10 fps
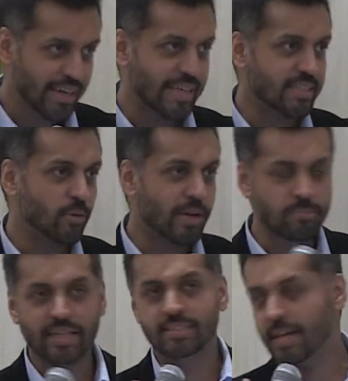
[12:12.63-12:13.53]
as I read
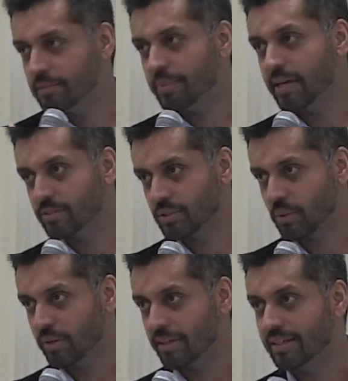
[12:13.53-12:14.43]
my 10-page
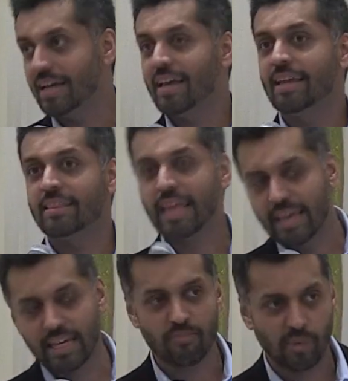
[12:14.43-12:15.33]
story, and
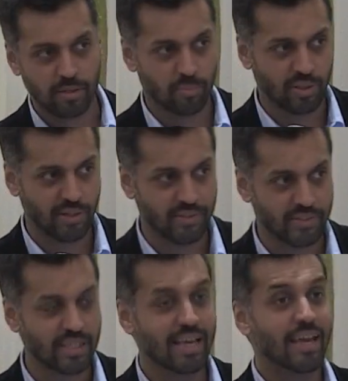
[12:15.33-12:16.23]
they gave me an
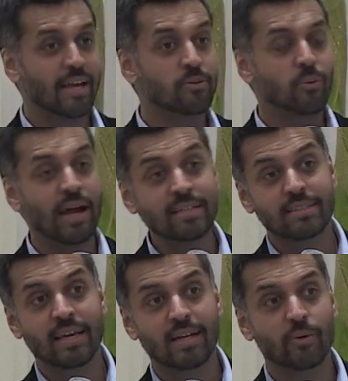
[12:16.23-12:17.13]
applause. And right
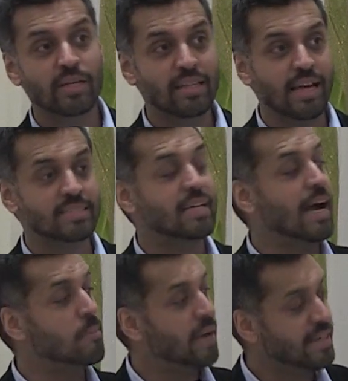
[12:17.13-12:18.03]
then, I realized
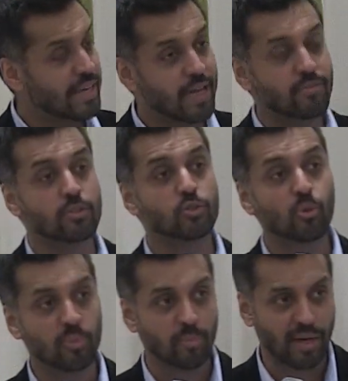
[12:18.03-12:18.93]
I might have a
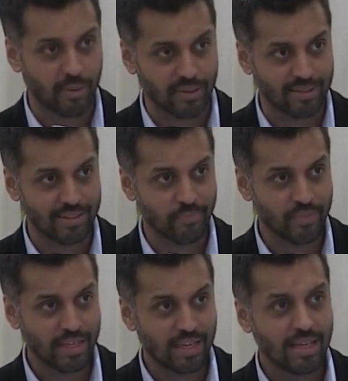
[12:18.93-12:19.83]
superpower.
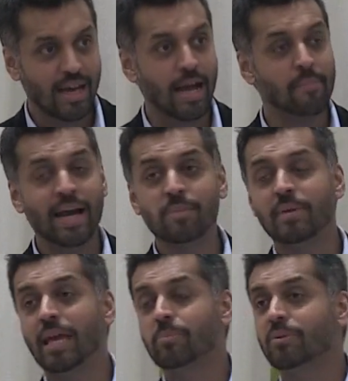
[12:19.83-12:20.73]
I might
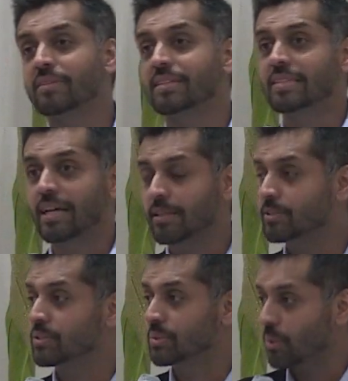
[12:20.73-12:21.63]
be able to tell a
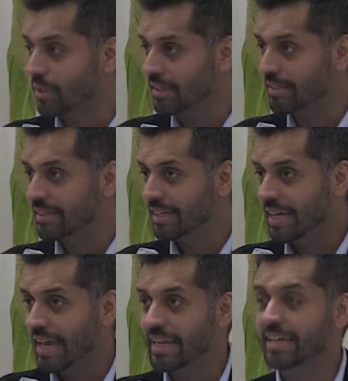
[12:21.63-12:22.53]
story,
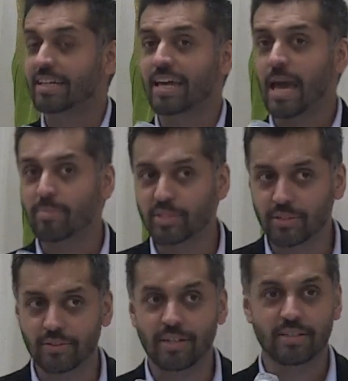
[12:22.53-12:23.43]
and I could
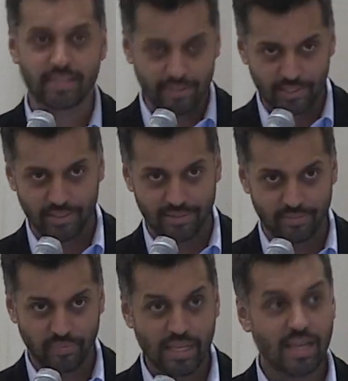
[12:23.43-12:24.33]
capture their attention.
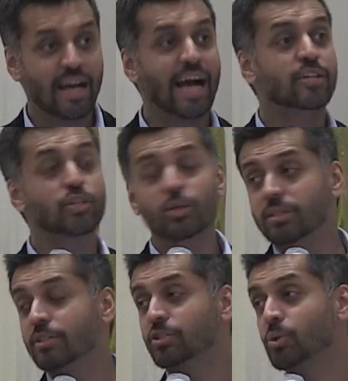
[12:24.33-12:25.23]
I
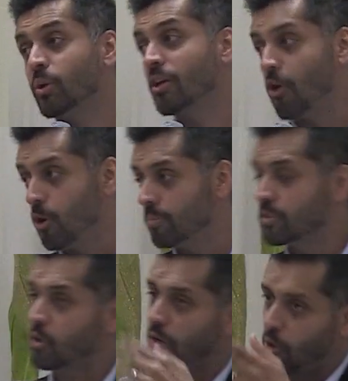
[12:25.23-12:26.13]
took the story home
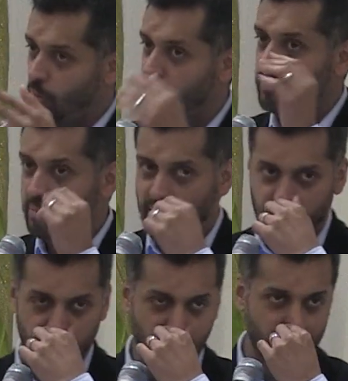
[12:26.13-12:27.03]
to our home in
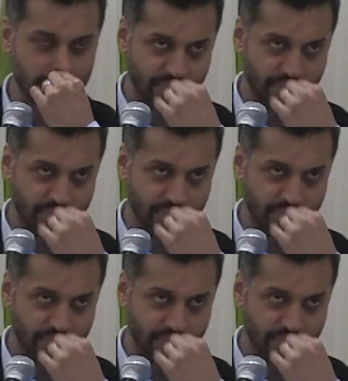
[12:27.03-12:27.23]
Fremontistan.